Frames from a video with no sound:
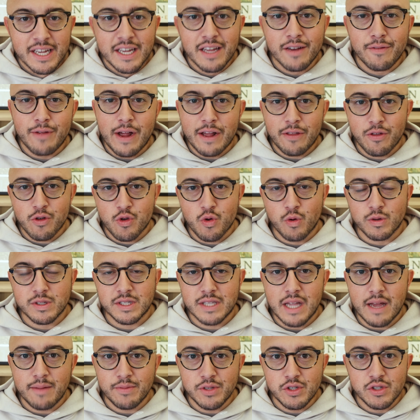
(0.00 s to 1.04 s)
In fact, the
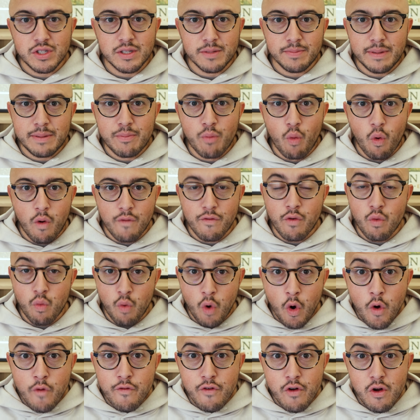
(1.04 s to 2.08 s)
shortstop used to be more of a
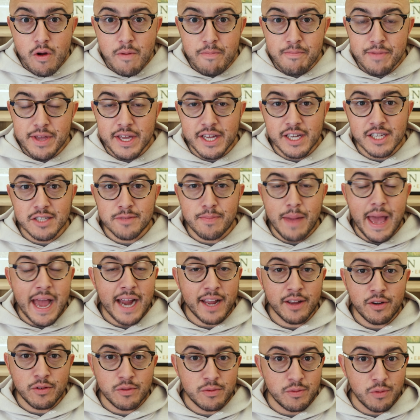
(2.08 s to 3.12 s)
rover because
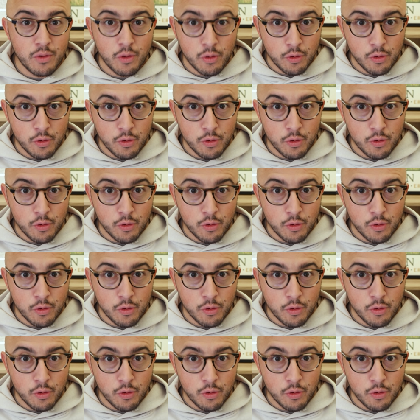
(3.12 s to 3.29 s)
back in